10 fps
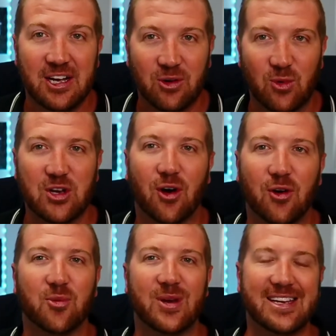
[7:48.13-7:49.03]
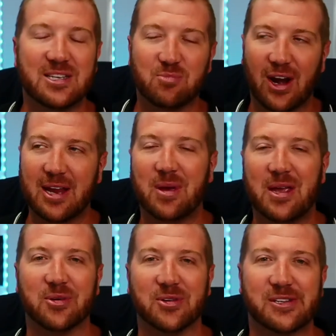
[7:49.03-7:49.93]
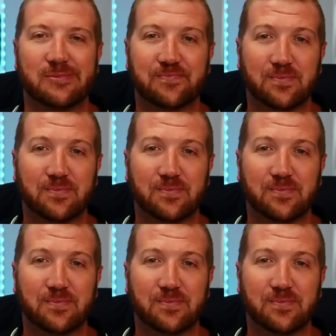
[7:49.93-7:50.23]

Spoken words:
We know that we need to break people's